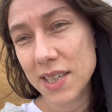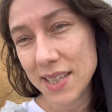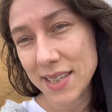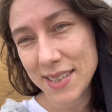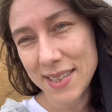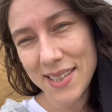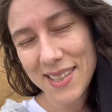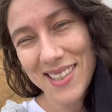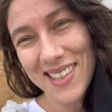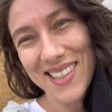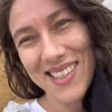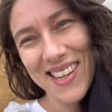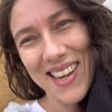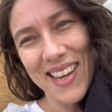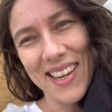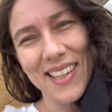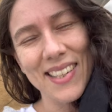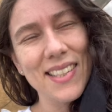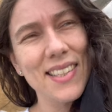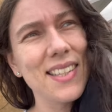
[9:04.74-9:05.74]

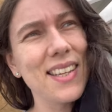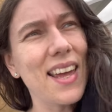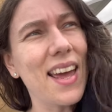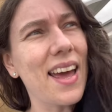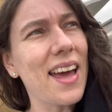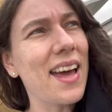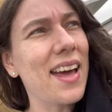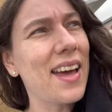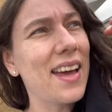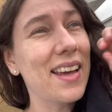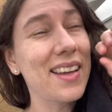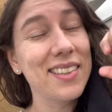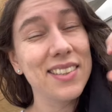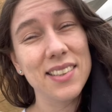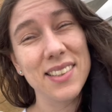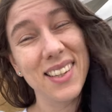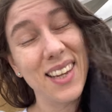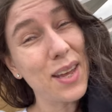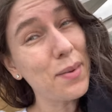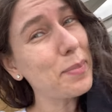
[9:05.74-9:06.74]
instead and
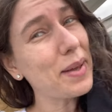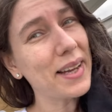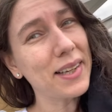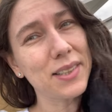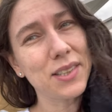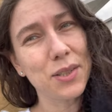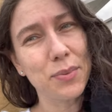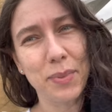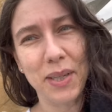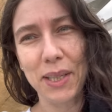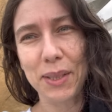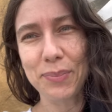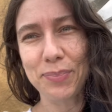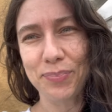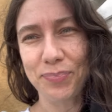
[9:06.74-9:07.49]
get back to me.